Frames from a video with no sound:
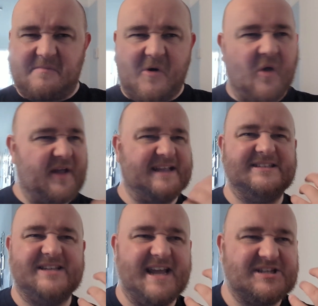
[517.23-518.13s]
All I can
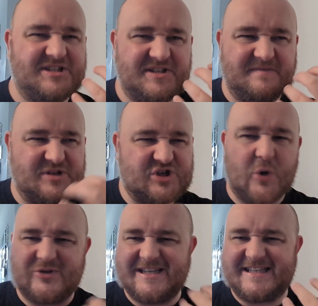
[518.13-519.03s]
taste, the
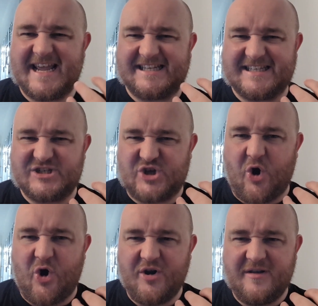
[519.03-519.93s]
salty taste is
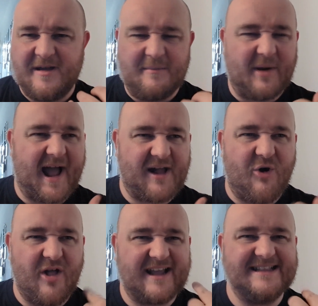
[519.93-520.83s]
gone, but
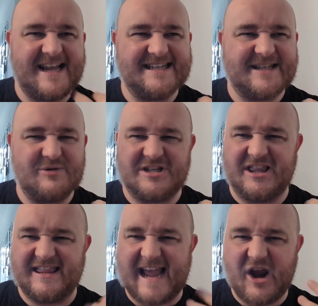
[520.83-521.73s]
all I can taste now is
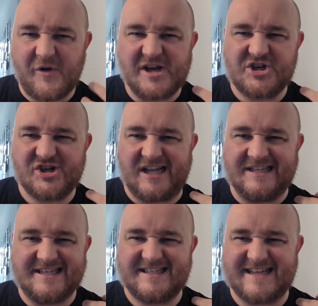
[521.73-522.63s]
licorice and
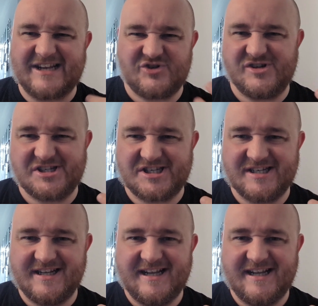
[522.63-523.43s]
citrus.